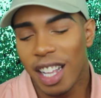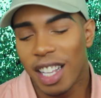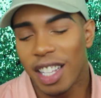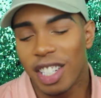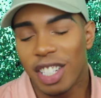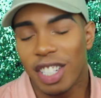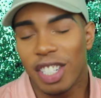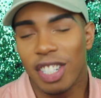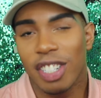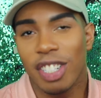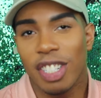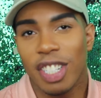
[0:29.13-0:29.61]

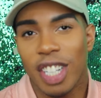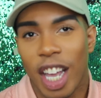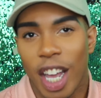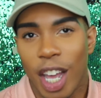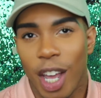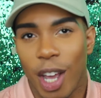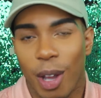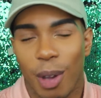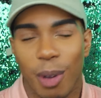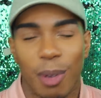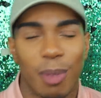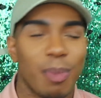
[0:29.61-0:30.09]

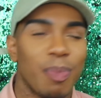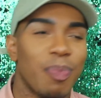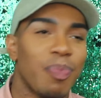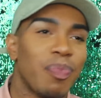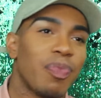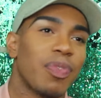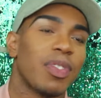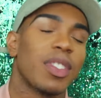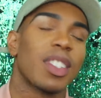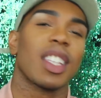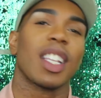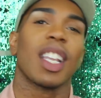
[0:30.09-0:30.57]
So,
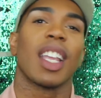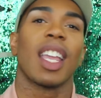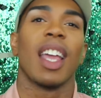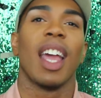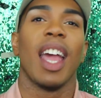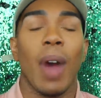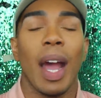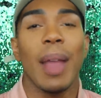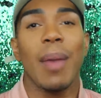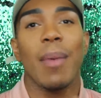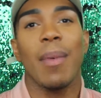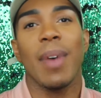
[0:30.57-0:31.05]

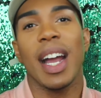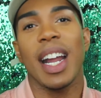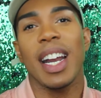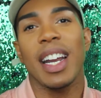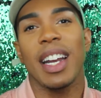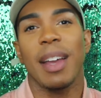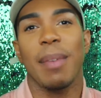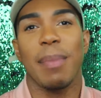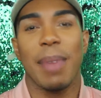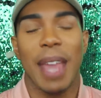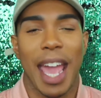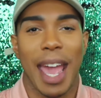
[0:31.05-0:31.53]
what wound up